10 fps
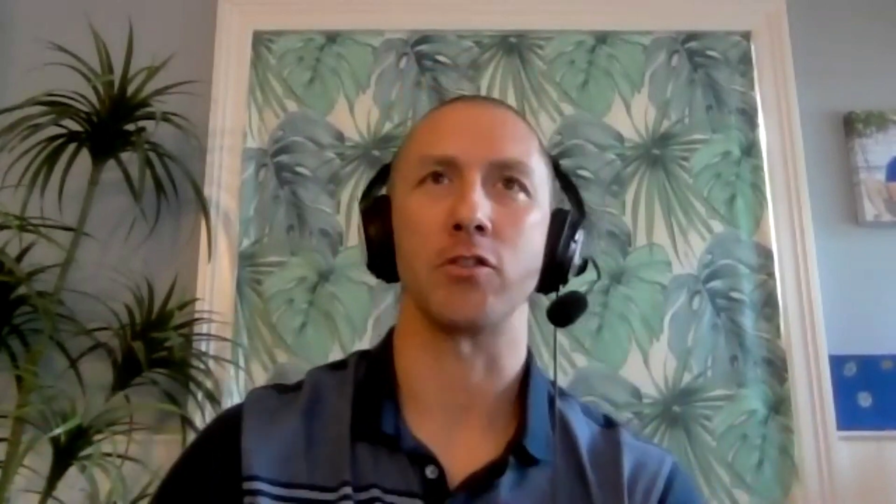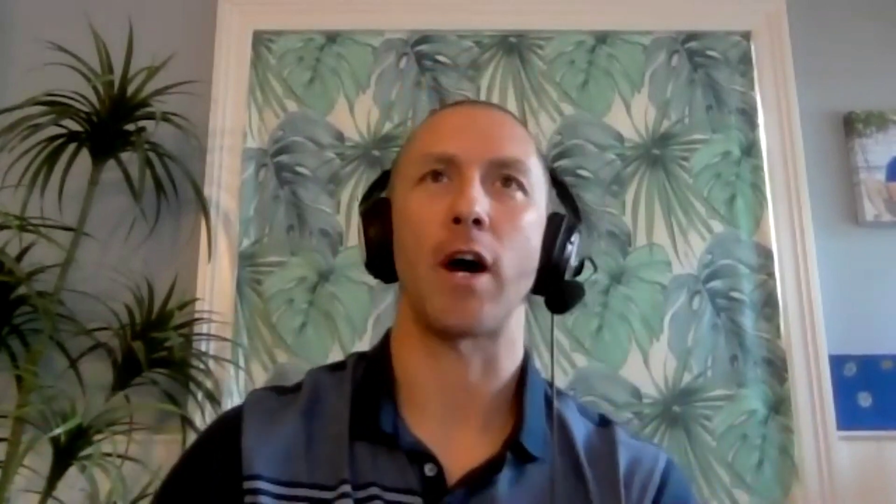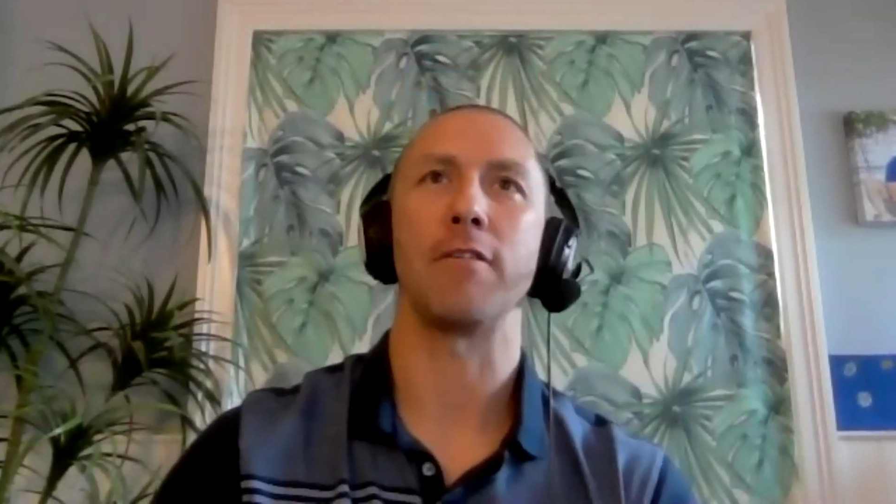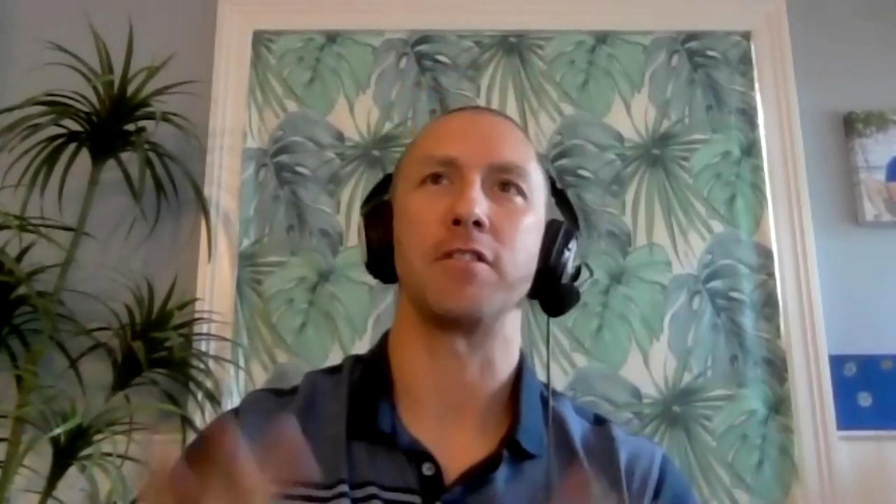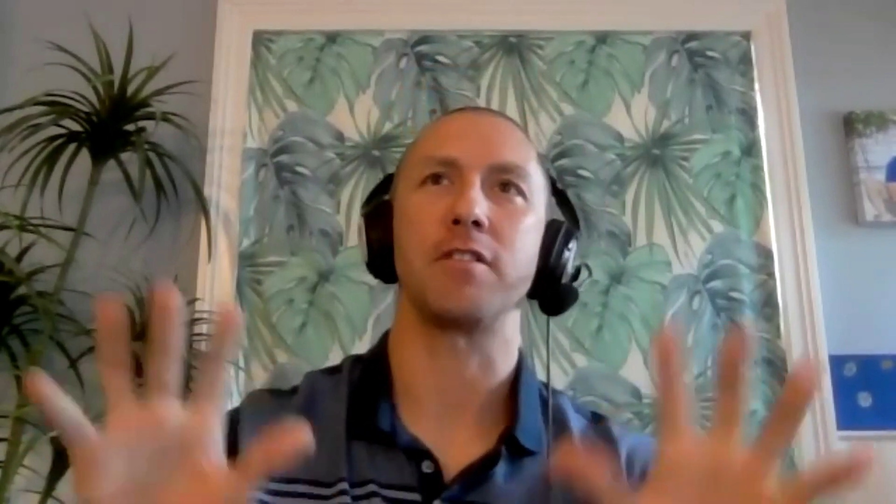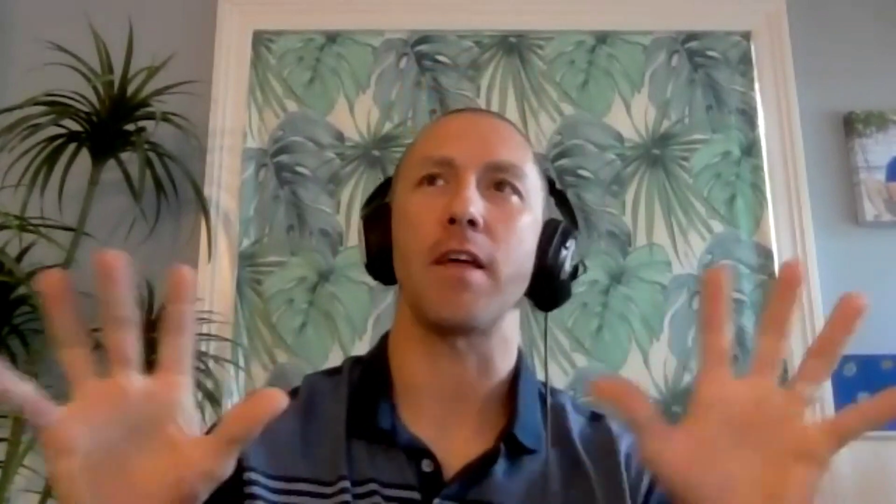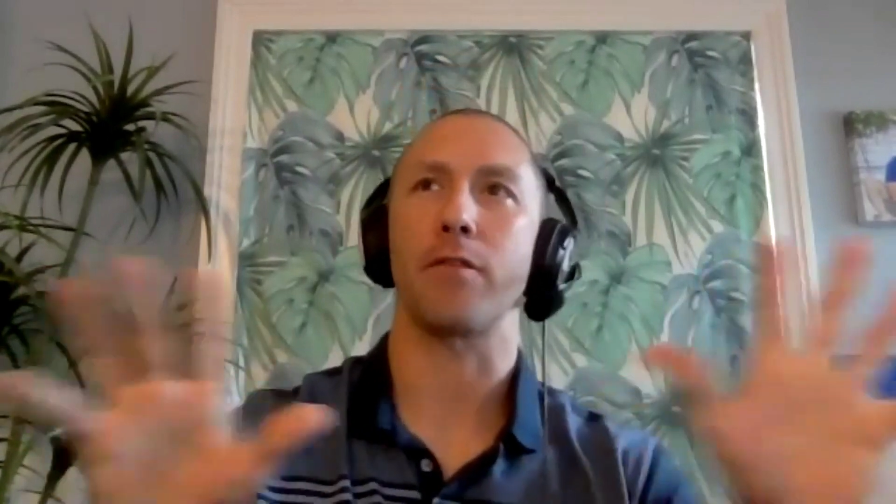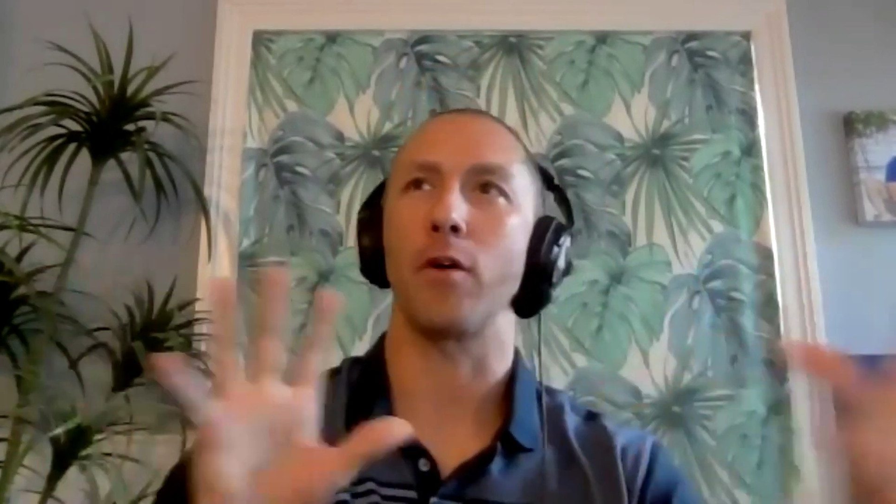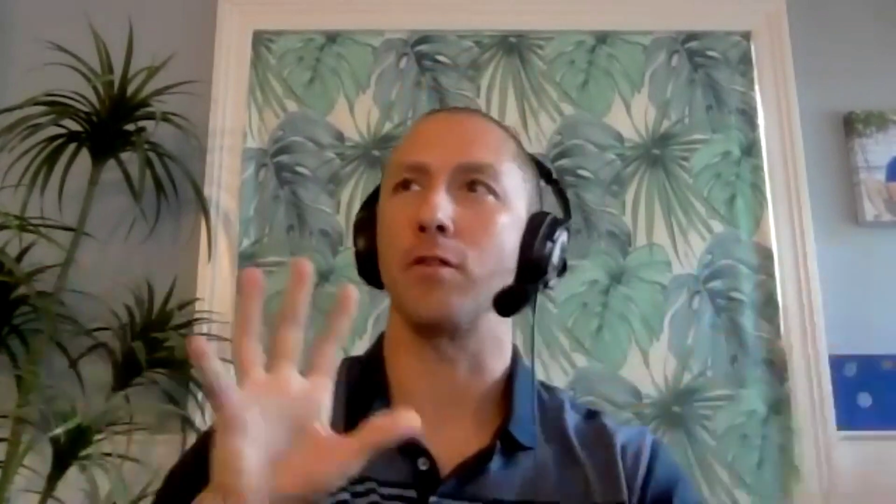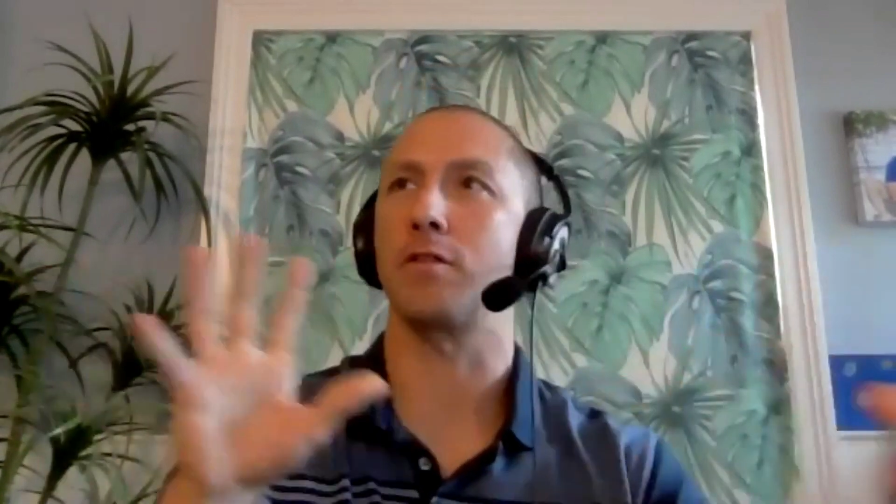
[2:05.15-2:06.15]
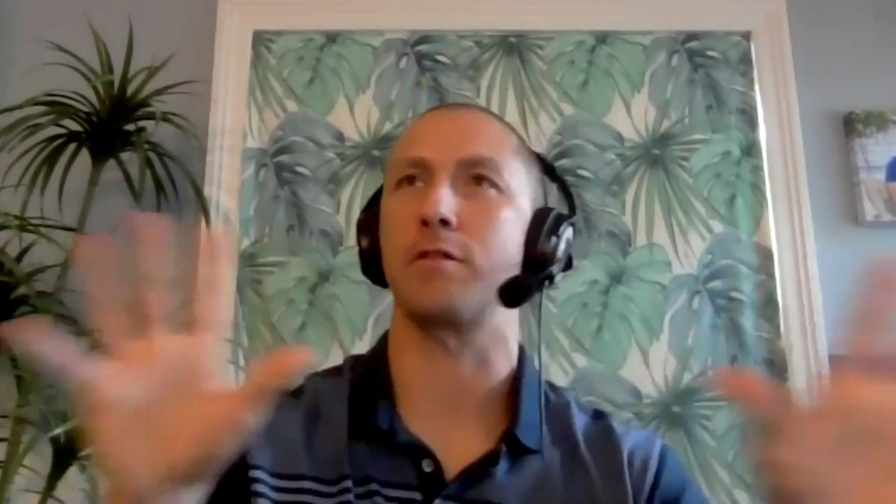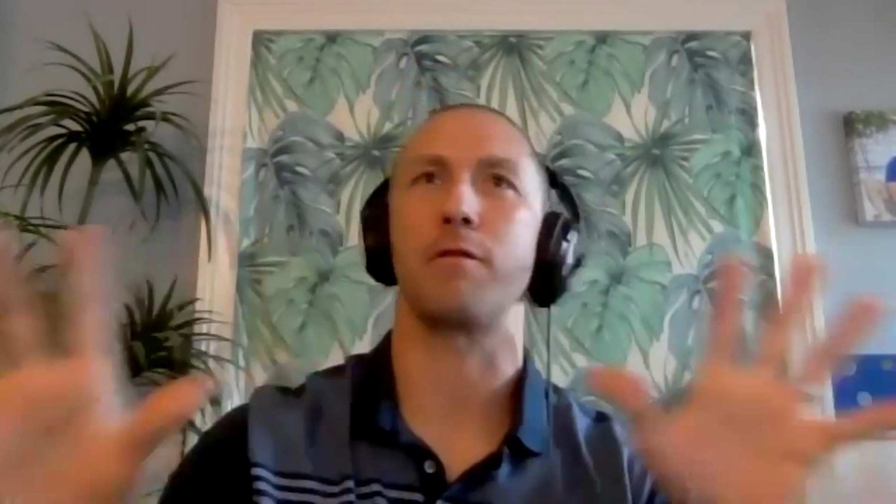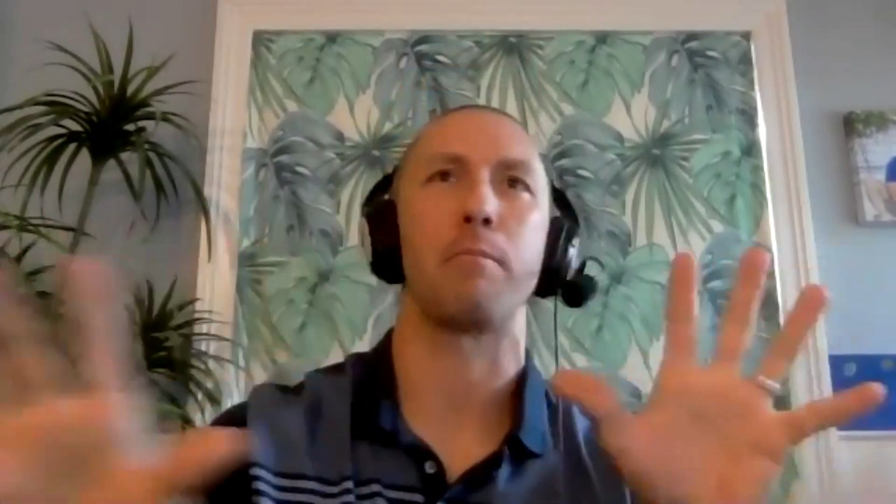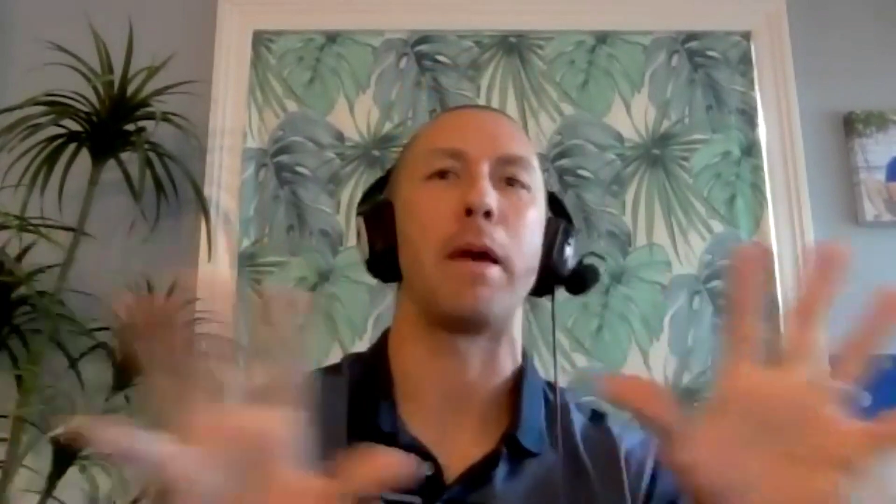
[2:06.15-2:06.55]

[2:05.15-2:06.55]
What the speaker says: So I've set those